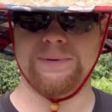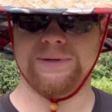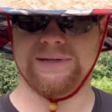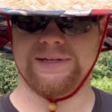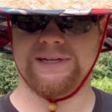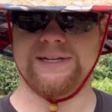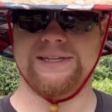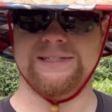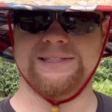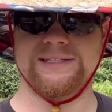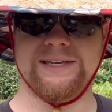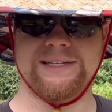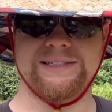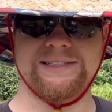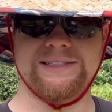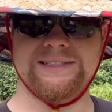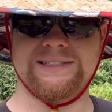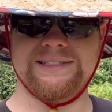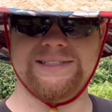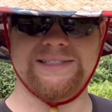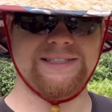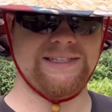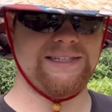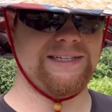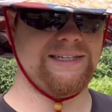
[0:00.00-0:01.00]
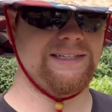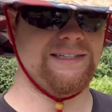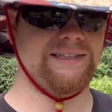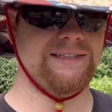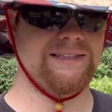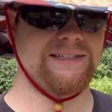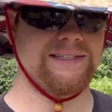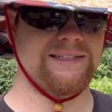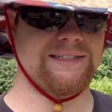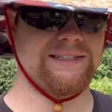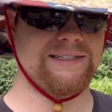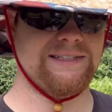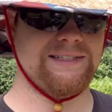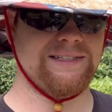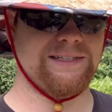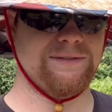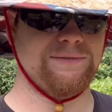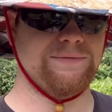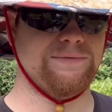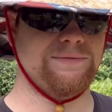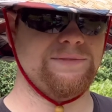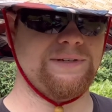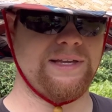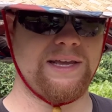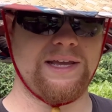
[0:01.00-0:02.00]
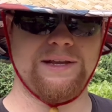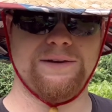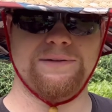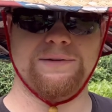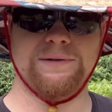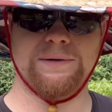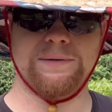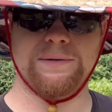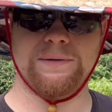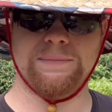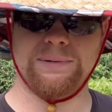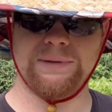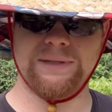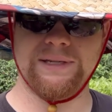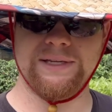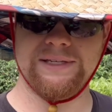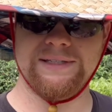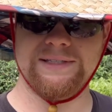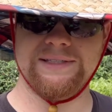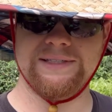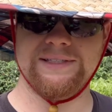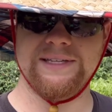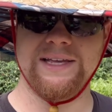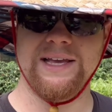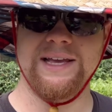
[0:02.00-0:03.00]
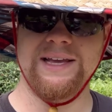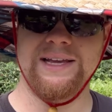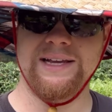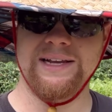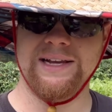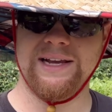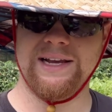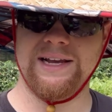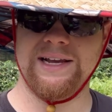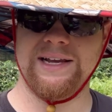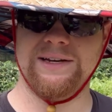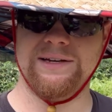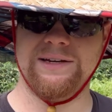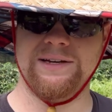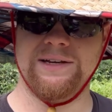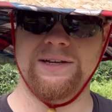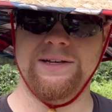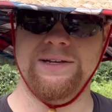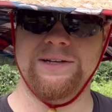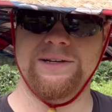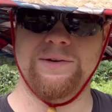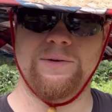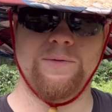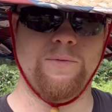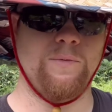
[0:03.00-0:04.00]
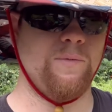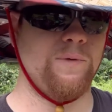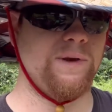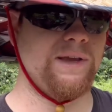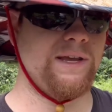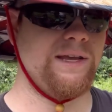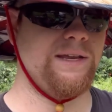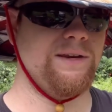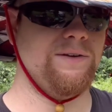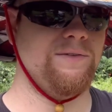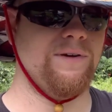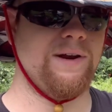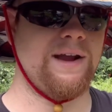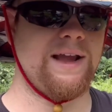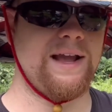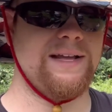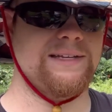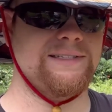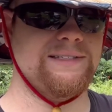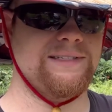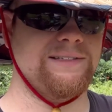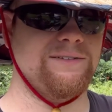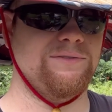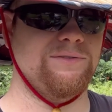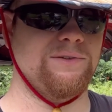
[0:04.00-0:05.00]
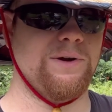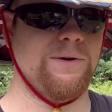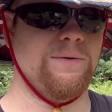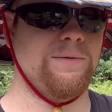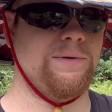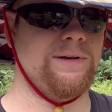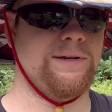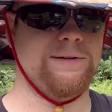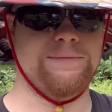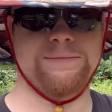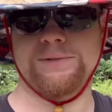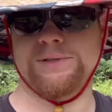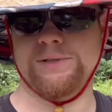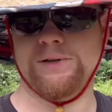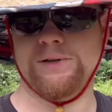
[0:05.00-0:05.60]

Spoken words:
But as I seen this stuff take place, I had weed grass growing that was